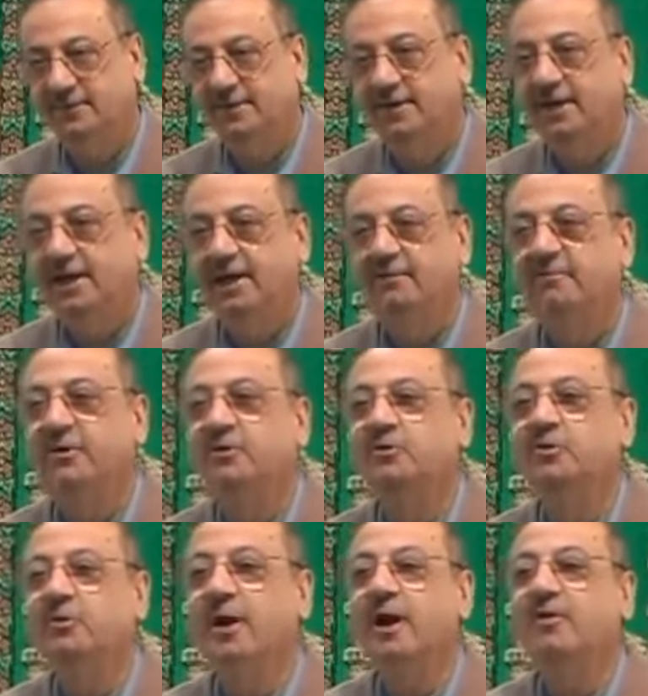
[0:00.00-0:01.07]
And when you
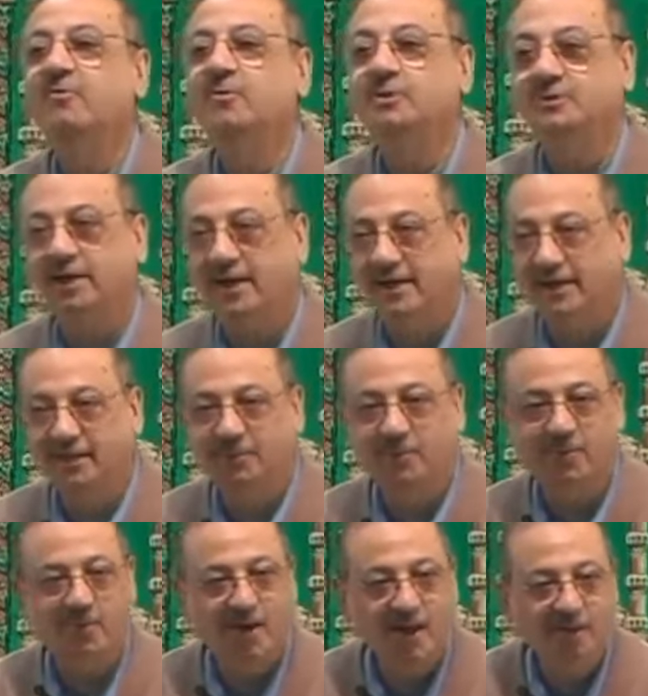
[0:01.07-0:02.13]
have mutaharrik
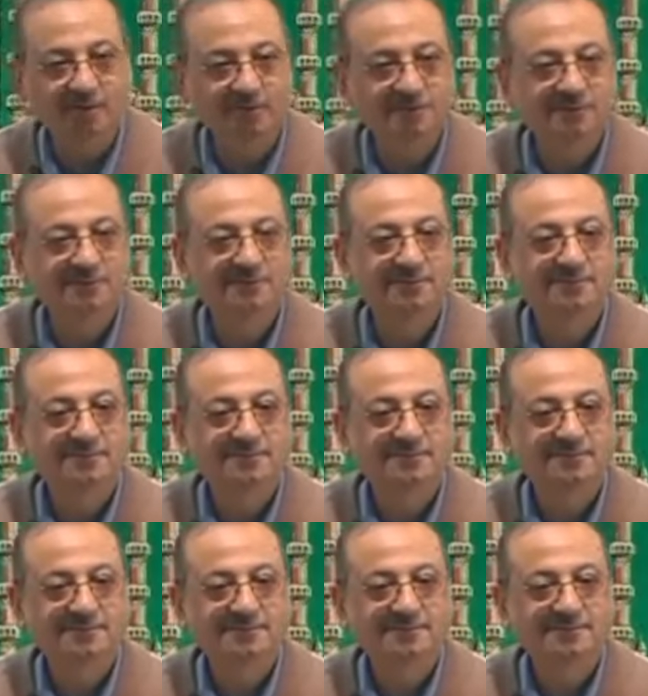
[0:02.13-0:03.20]
pronouns,
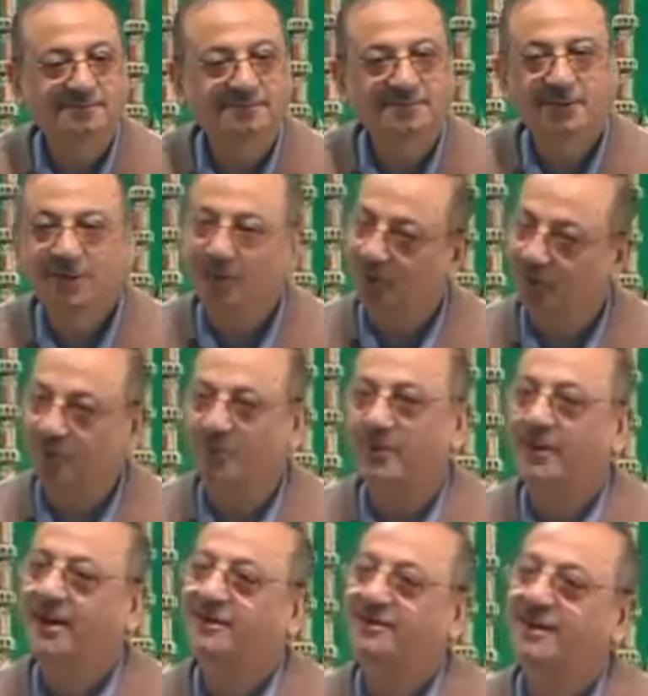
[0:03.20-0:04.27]
you
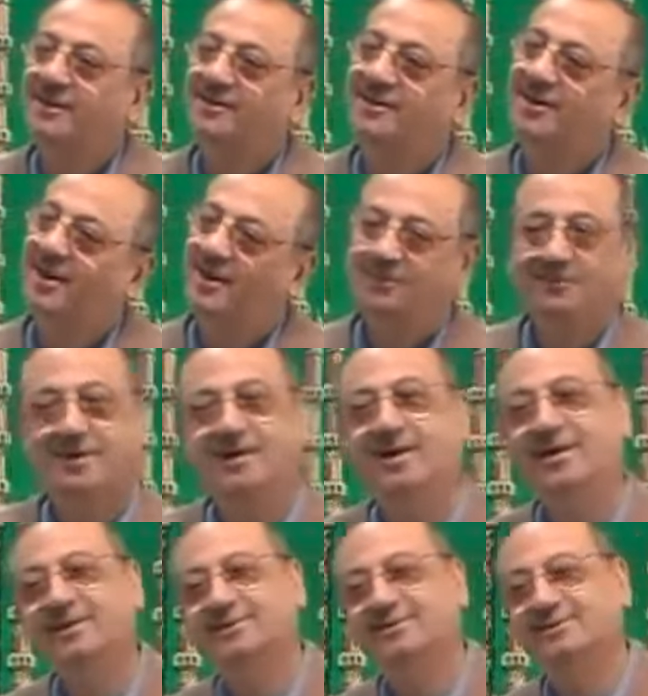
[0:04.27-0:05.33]
break the idgham,
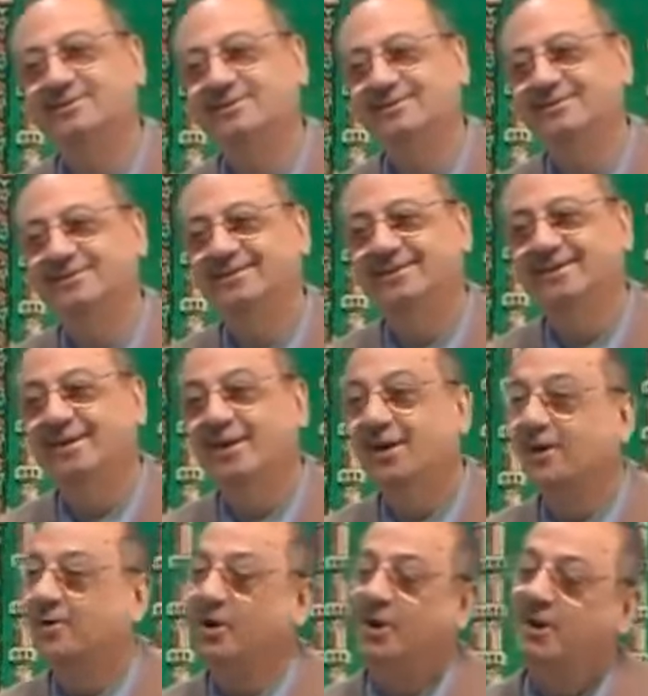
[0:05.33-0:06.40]
khalas.
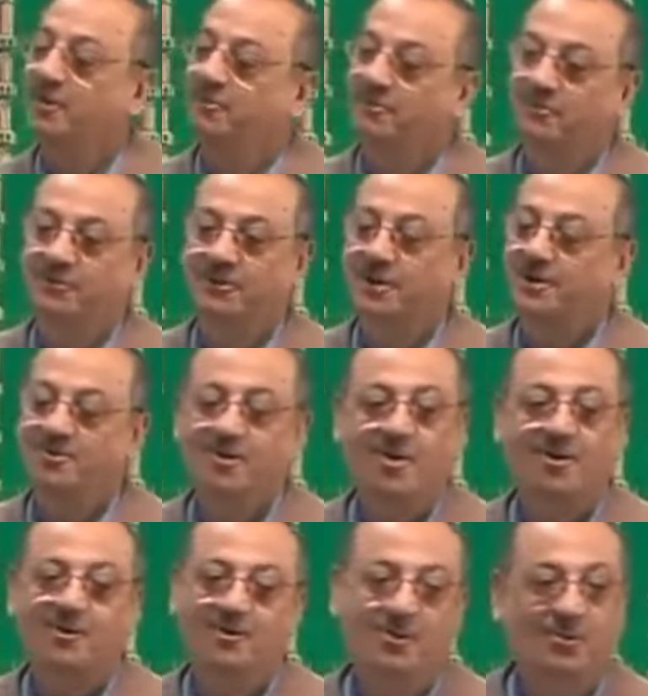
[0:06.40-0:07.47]
Now, if you did not
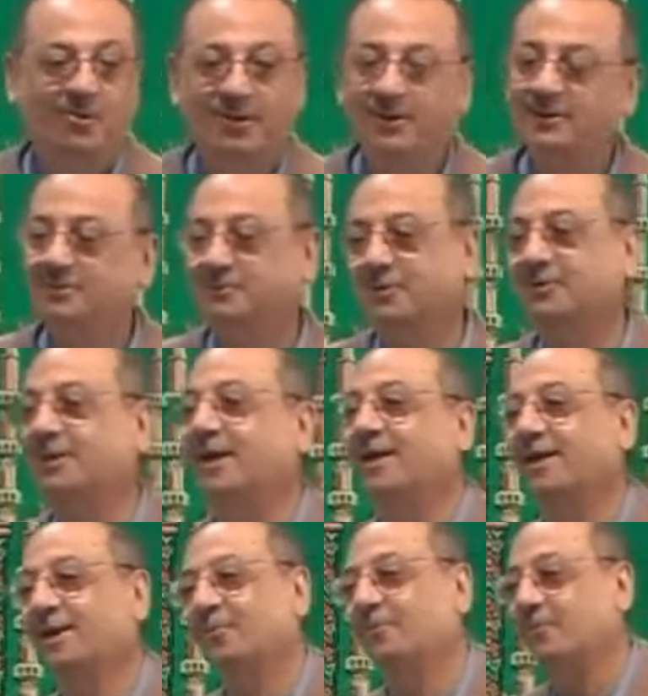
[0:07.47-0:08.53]
know what is
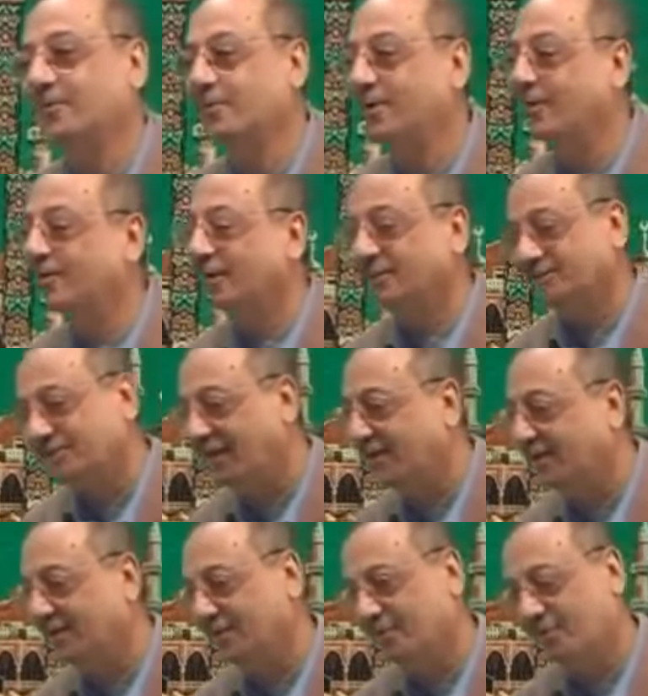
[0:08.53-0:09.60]
mutaharrik pronoun and
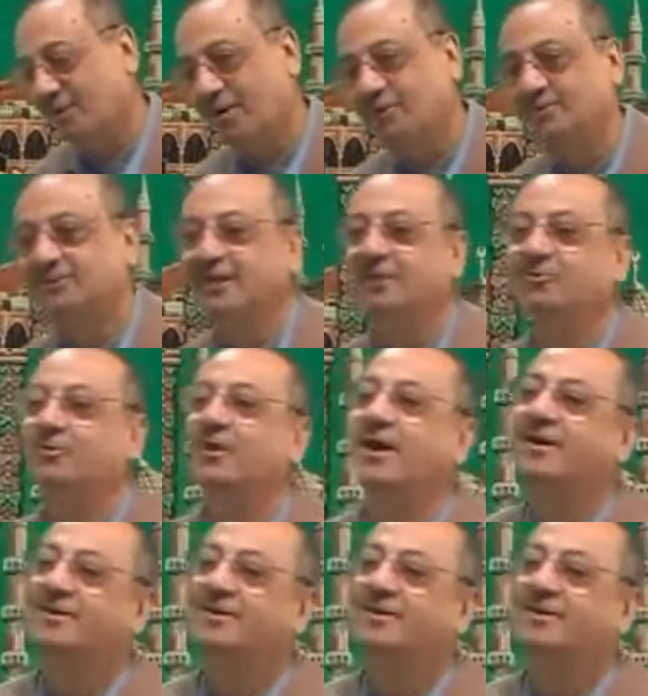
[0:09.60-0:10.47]
sakin pronouns, then we are in